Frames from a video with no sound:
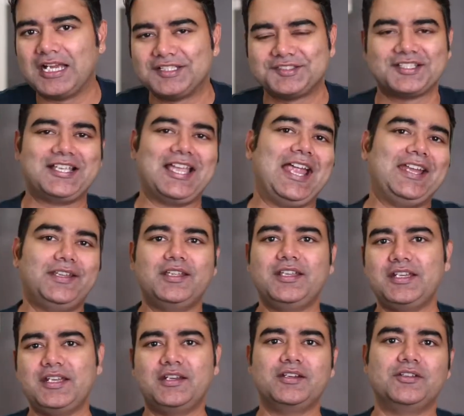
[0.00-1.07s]
as a
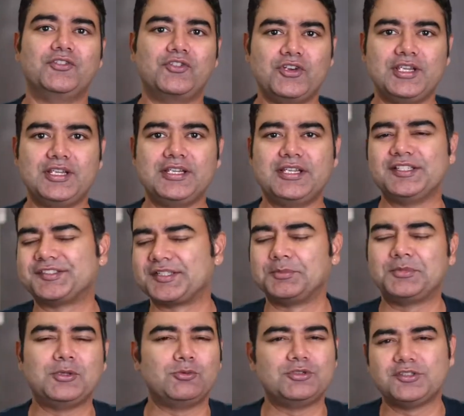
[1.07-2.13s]
category in a drink is
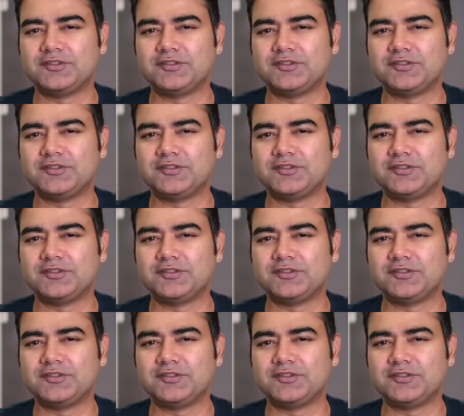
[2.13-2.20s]
something which